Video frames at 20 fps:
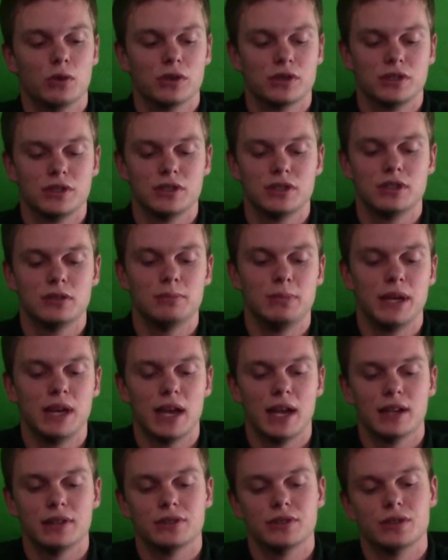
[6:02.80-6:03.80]
Of course, this is
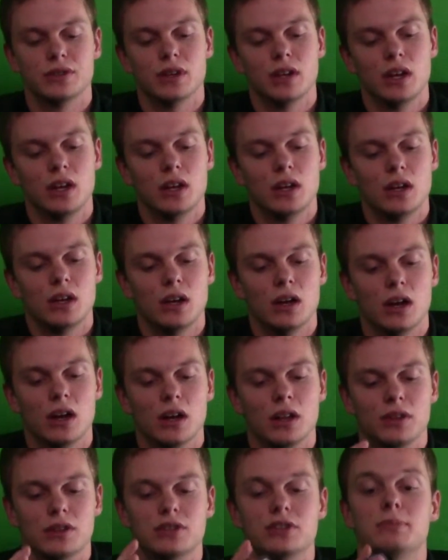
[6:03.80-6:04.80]
the big answer.
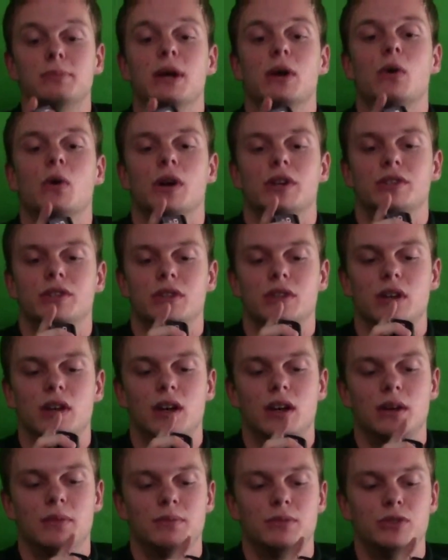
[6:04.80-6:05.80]
This is a big
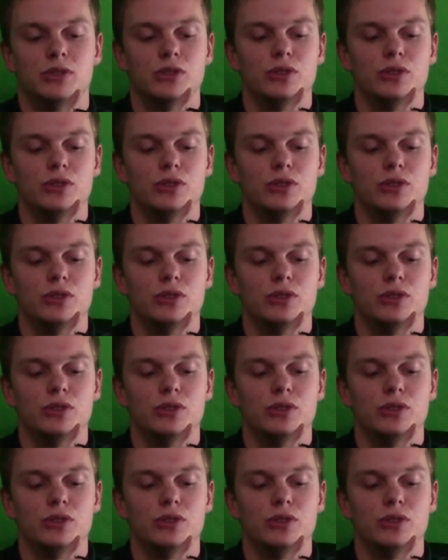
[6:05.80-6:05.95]
question.